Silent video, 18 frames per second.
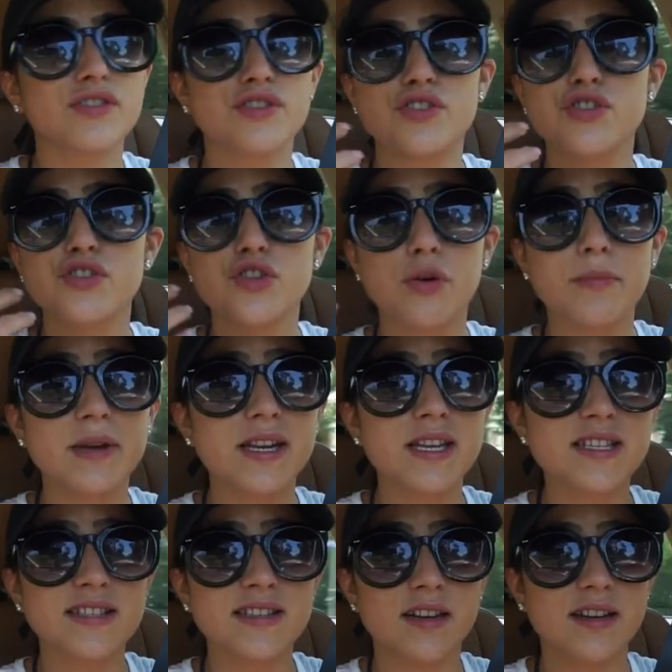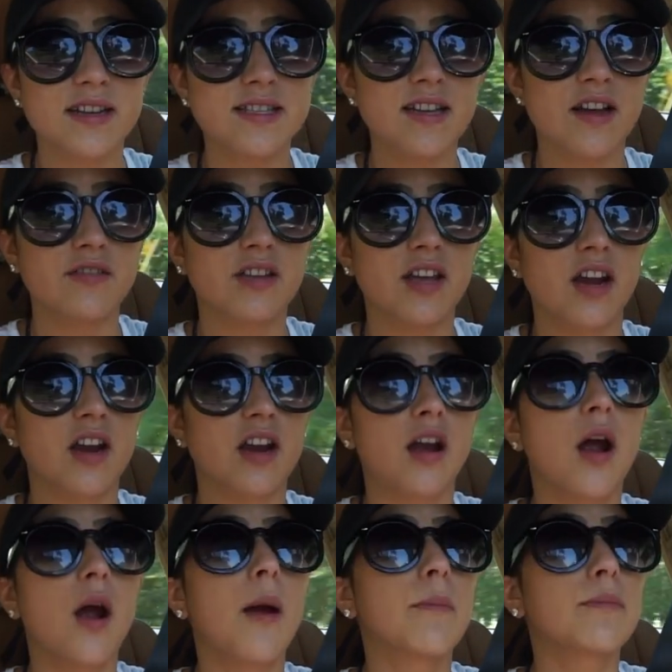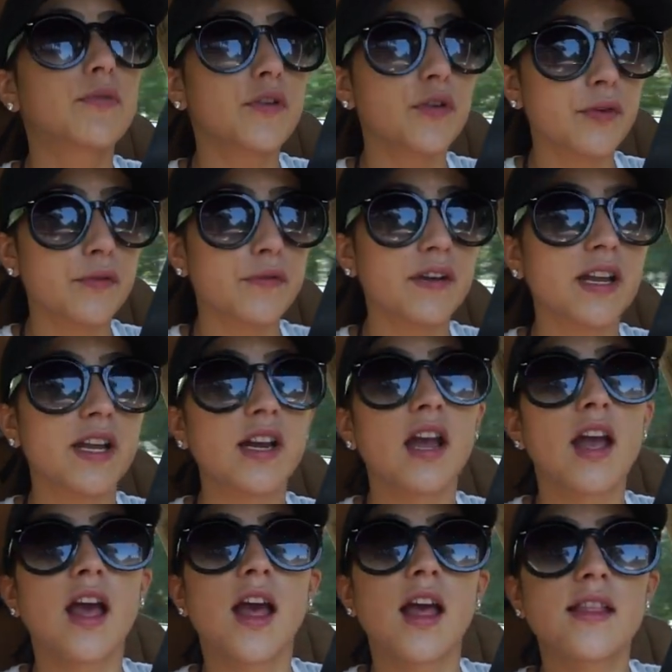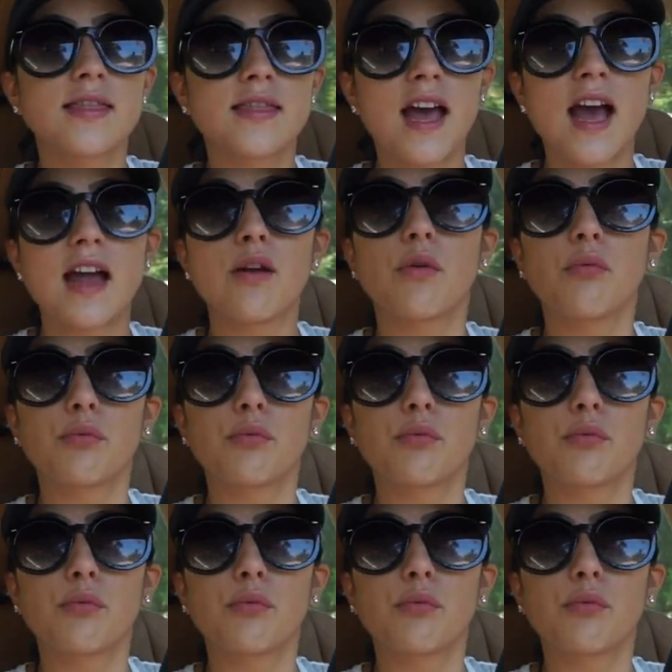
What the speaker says: There's so many studies out there proving that